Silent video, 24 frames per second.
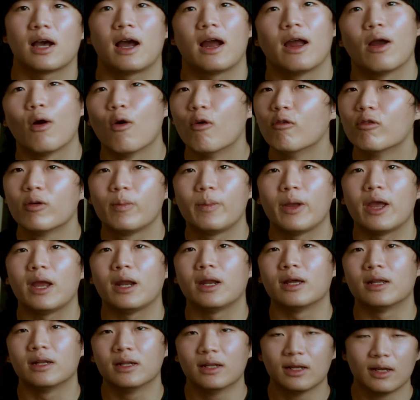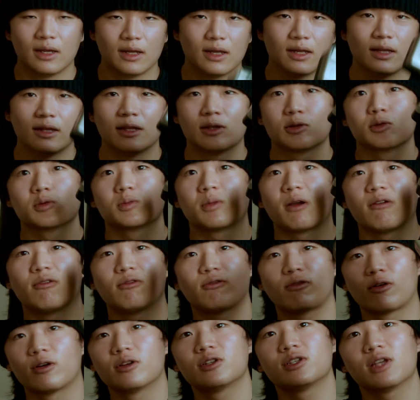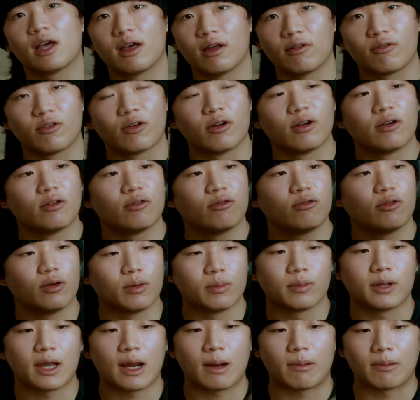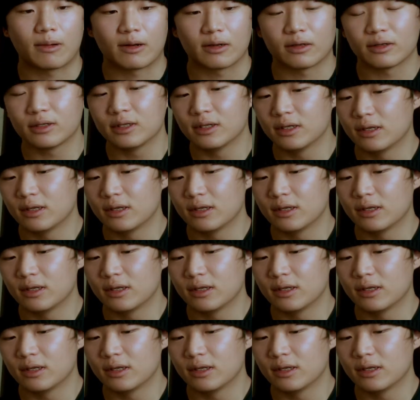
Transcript: I overpaid it. This was my first ever film camera,